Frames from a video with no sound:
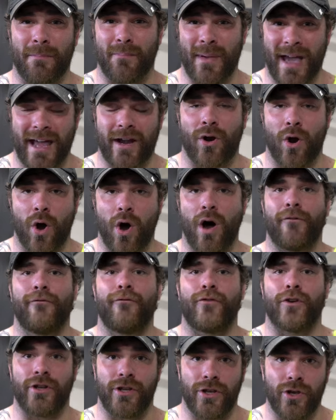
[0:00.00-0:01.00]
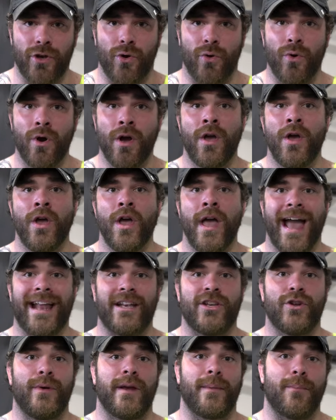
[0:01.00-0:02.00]
better off for you
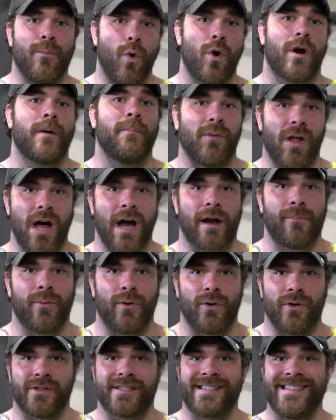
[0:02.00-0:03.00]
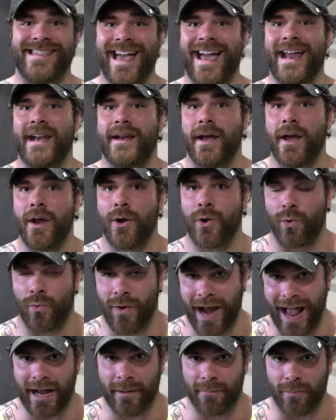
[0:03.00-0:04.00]
and doing more block pulls than
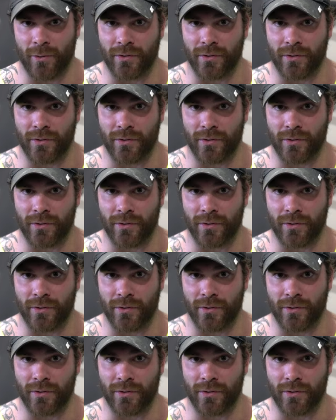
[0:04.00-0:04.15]
rack